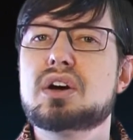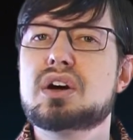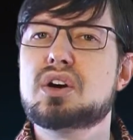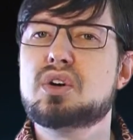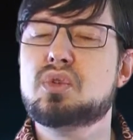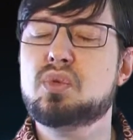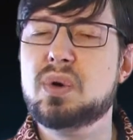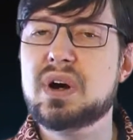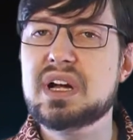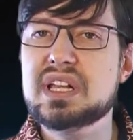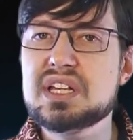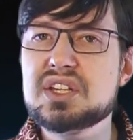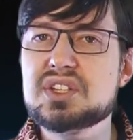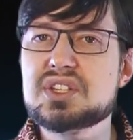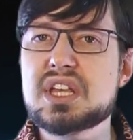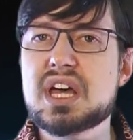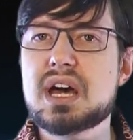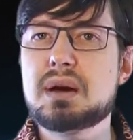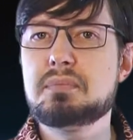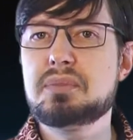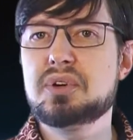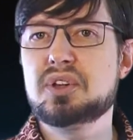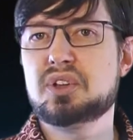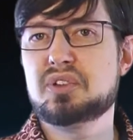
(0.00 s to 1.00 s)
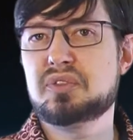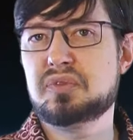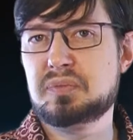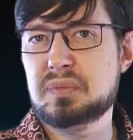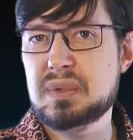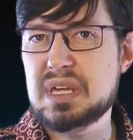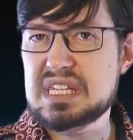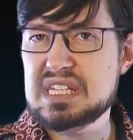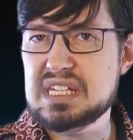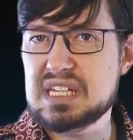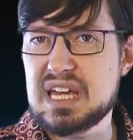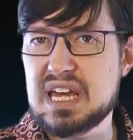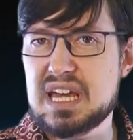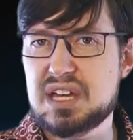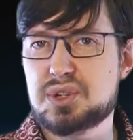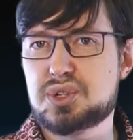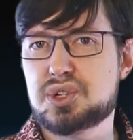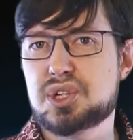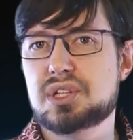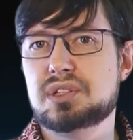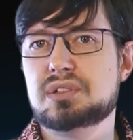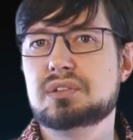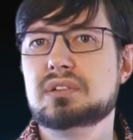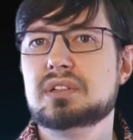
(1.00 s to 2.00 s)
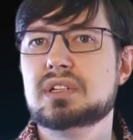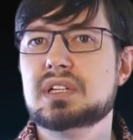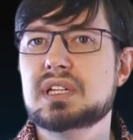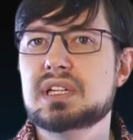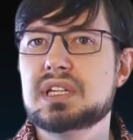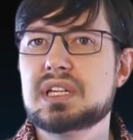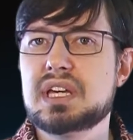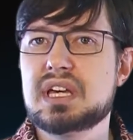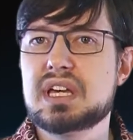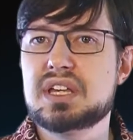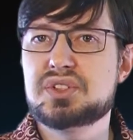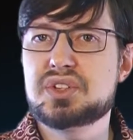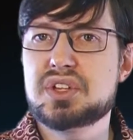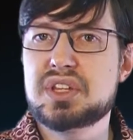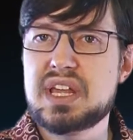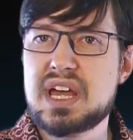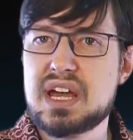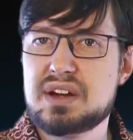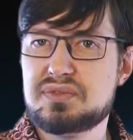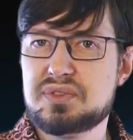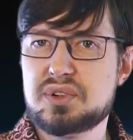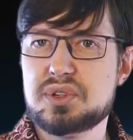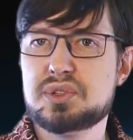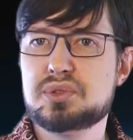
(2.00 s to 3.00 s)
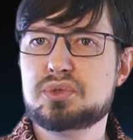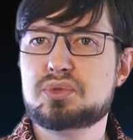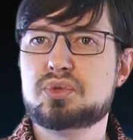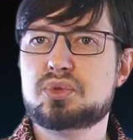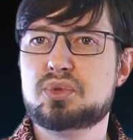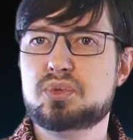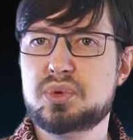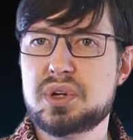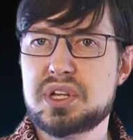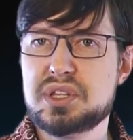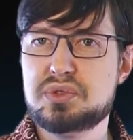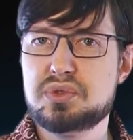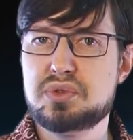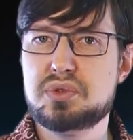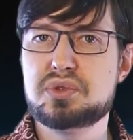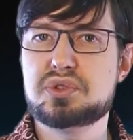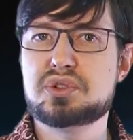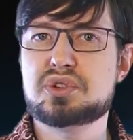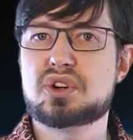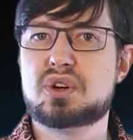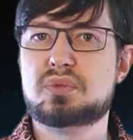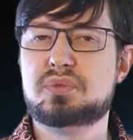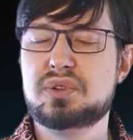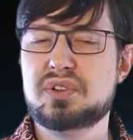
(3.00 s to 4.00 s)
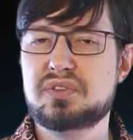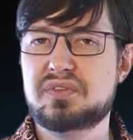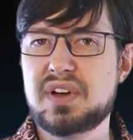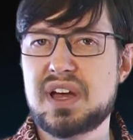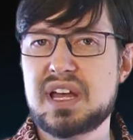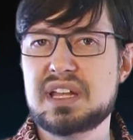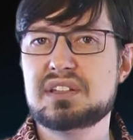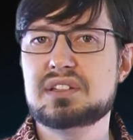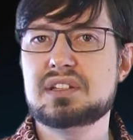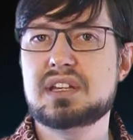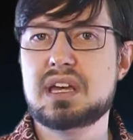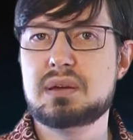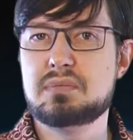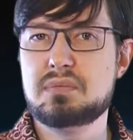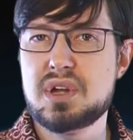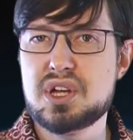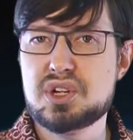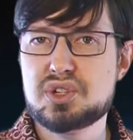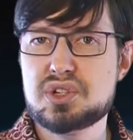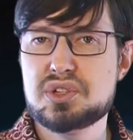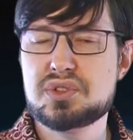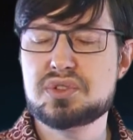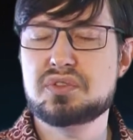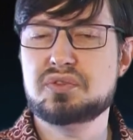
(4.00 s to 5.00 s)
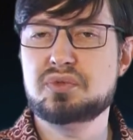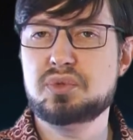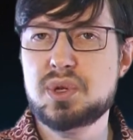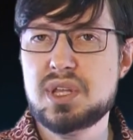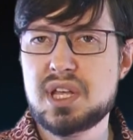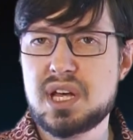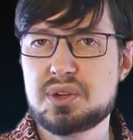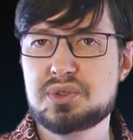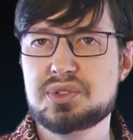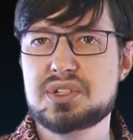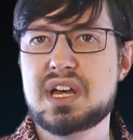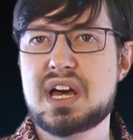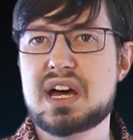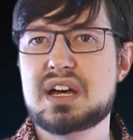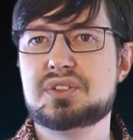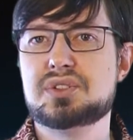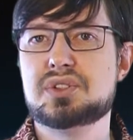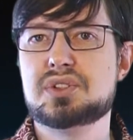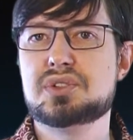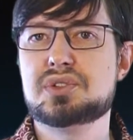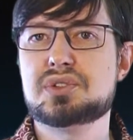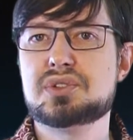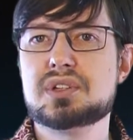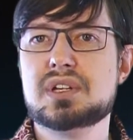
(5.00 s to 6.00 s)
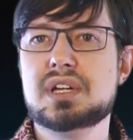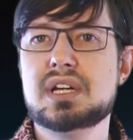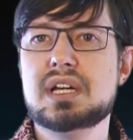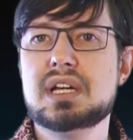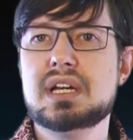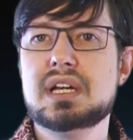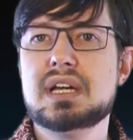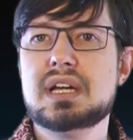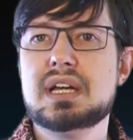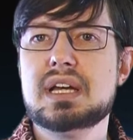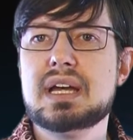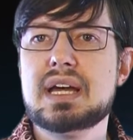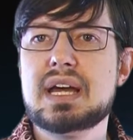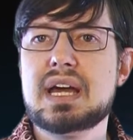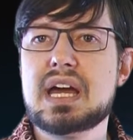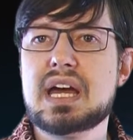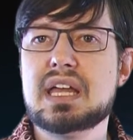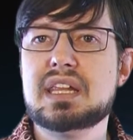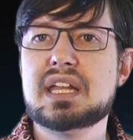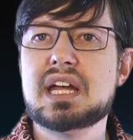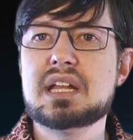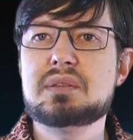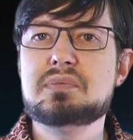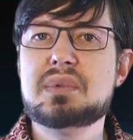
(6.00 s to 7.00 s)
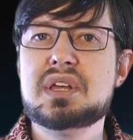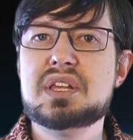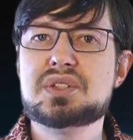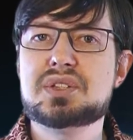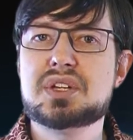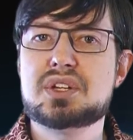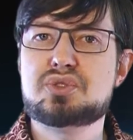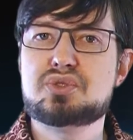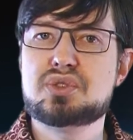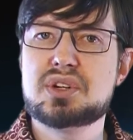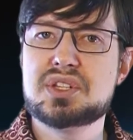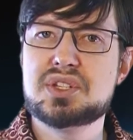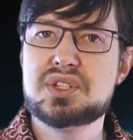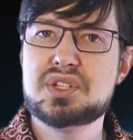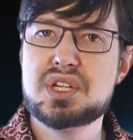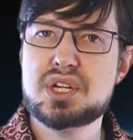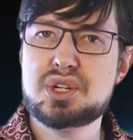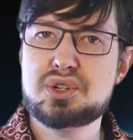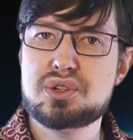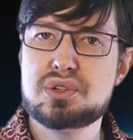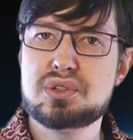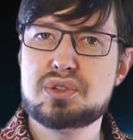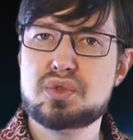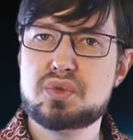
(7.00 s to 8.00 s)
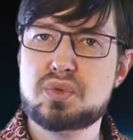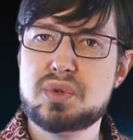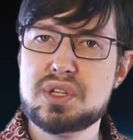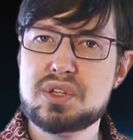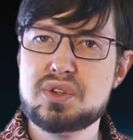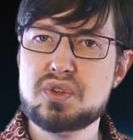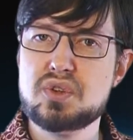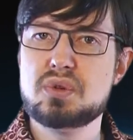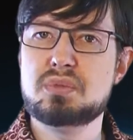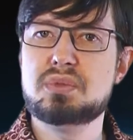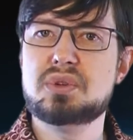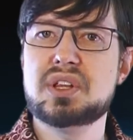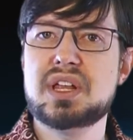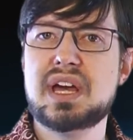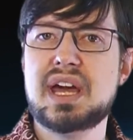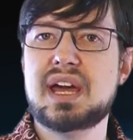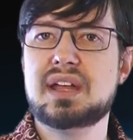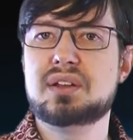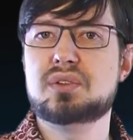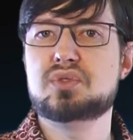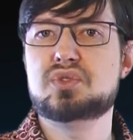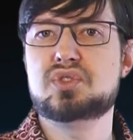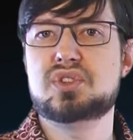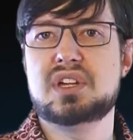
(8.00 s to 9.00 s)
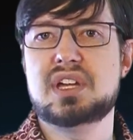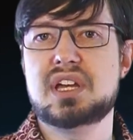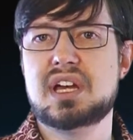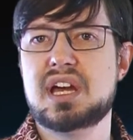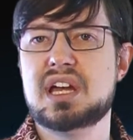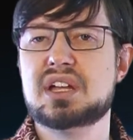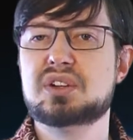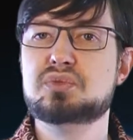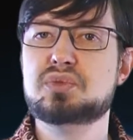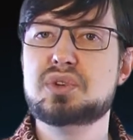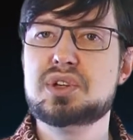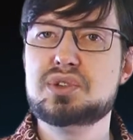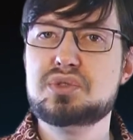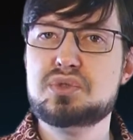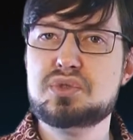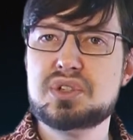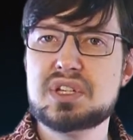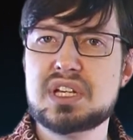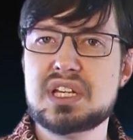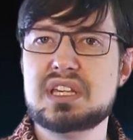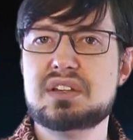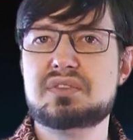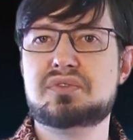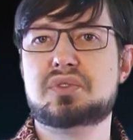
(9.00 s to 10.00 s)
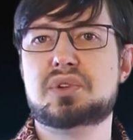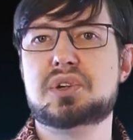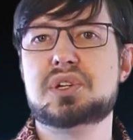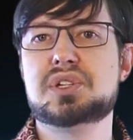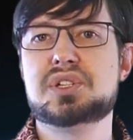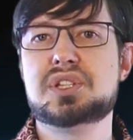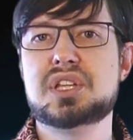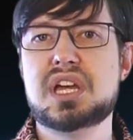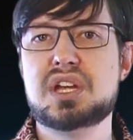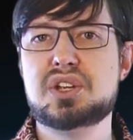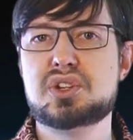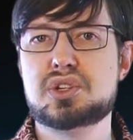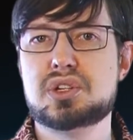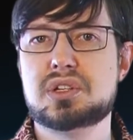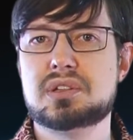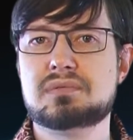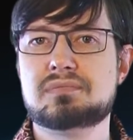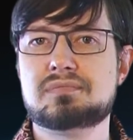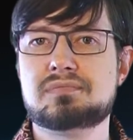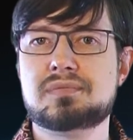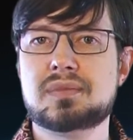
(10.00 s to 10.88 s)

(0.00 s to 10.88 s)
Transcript: One example of mitigation is an effort to reduce or prevent emissions of greenhouse gases, and that means a transition to renewable energy and reducing deforestation.